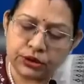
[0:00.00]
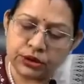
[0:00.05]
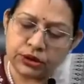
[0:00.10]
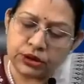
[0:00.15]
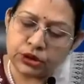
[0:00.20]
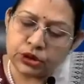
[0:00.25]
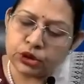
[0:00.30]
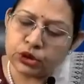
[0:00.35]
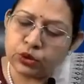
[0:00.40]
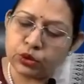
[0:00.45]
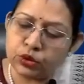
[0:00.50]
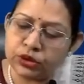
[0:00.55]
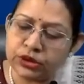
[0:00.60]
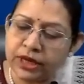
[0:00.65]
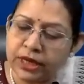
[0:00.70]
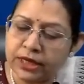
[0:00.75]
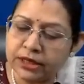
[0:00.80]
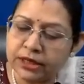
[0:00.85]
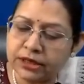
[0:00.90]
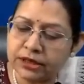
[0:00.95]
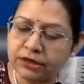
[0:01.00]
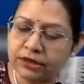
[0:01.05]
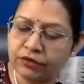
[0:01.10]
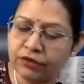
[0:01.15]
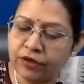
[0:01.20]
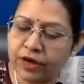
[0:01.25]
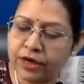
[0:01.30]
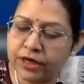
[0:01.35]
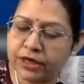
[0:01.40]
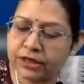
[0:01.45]
the two things.
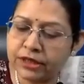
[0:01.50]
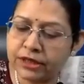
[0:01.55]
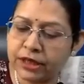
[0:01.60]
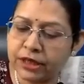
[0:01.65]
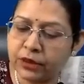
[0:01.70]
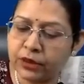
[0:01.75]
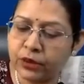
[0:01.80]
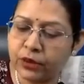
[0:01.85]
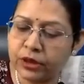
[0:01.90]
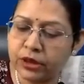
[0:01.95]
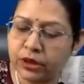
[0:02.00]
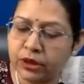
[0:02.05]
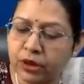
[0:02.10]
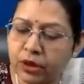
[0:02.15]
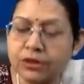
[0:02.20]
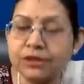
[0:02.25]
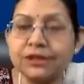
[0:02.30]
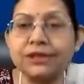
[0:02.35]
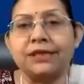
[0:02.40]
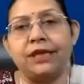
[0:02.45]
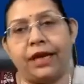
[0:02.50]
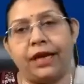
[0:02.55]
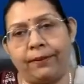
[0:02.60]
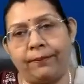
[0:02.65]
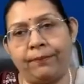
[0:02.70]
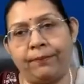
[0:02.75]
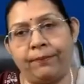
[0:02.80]
One is they are doing the counseling.